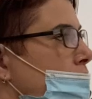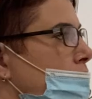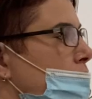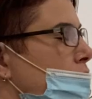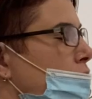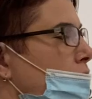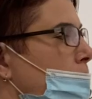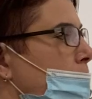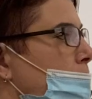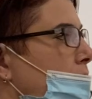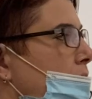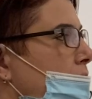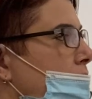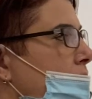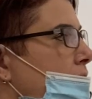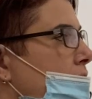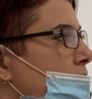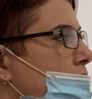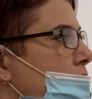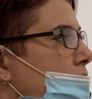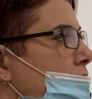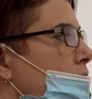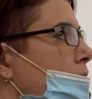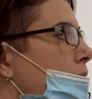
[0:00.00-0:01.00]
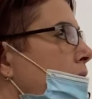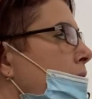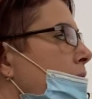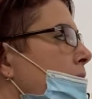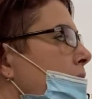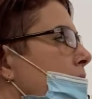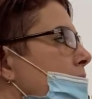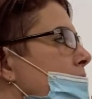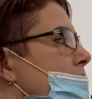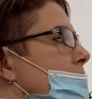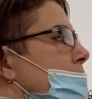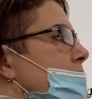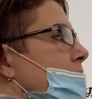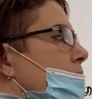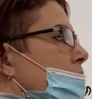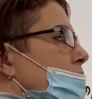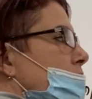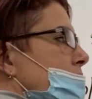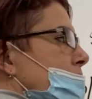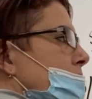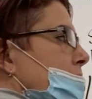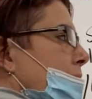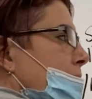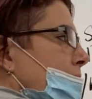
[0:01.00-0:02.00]
your blood vessel, is now
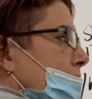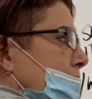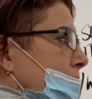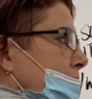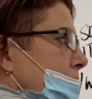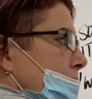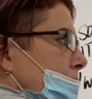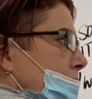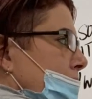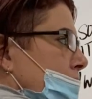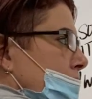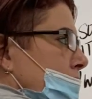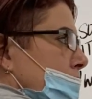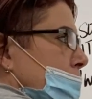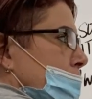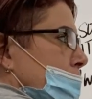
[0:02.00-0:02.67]
dilating,